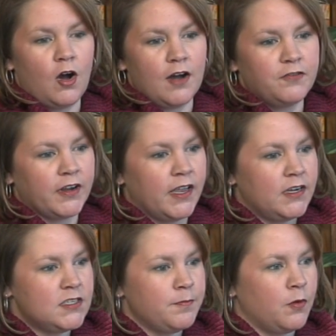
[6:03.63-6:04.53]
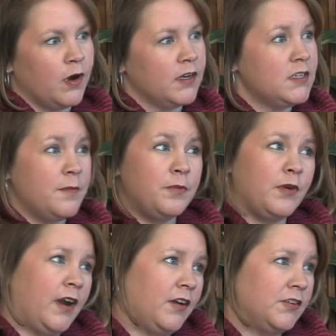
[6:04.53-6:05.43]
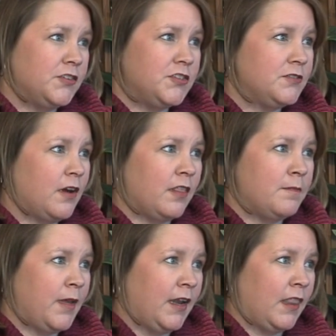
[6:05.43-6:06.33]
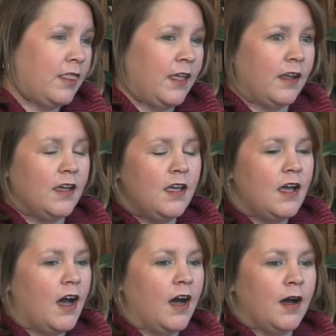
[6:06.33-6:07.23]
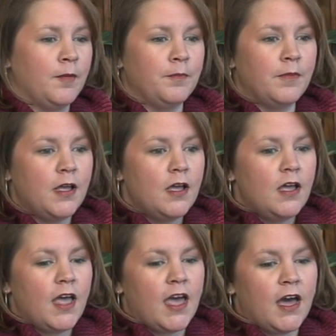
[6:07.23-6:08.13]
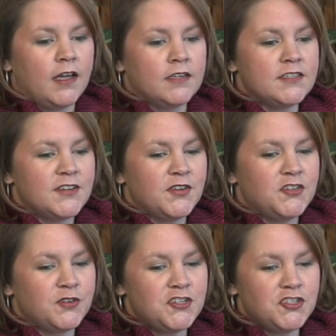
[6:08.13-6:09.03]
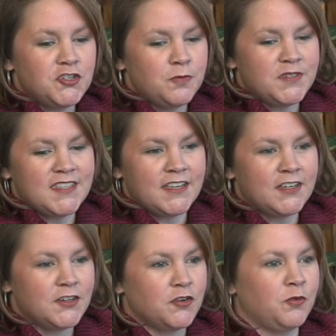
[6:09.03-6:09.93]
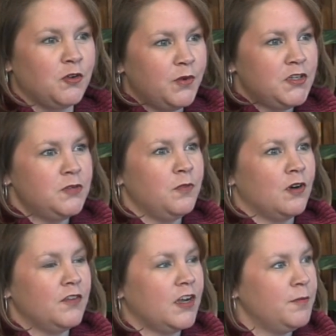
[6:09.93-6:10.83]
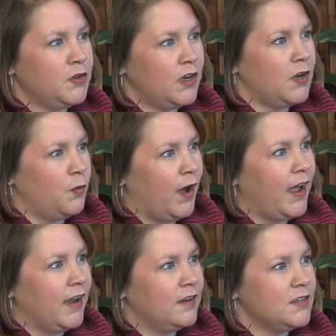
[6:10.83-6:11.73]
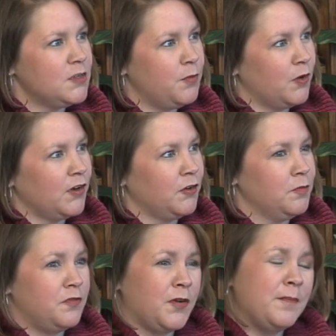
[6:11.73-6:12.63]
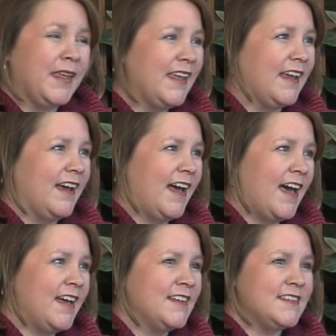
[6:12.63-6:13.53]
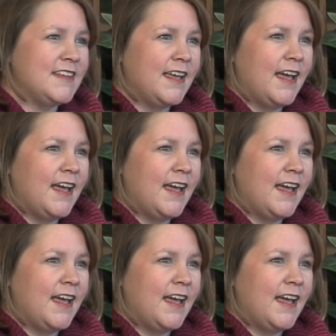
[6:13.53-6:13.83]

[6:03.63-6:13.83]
offering any support. Prayers are the main thing. And Tricia's Troops then grew into more of a community-wide support group for me. And